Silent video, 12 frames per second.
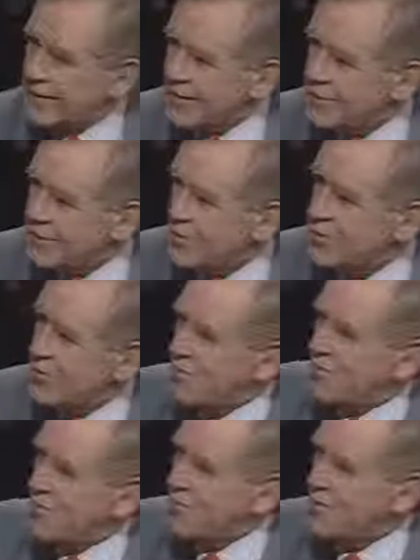that
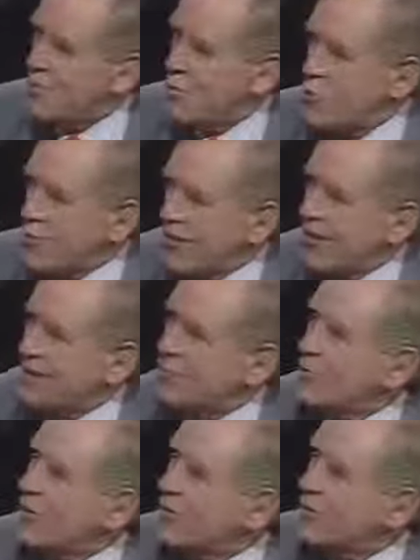Professor Hawking
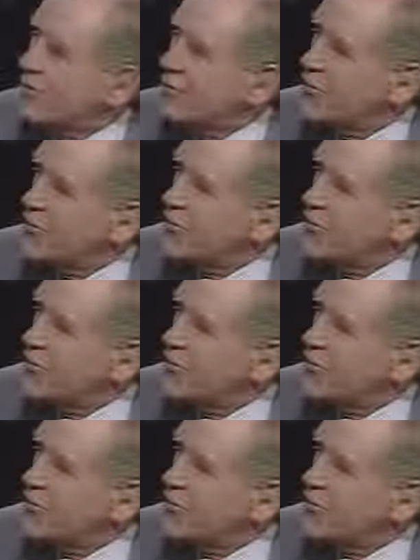would like to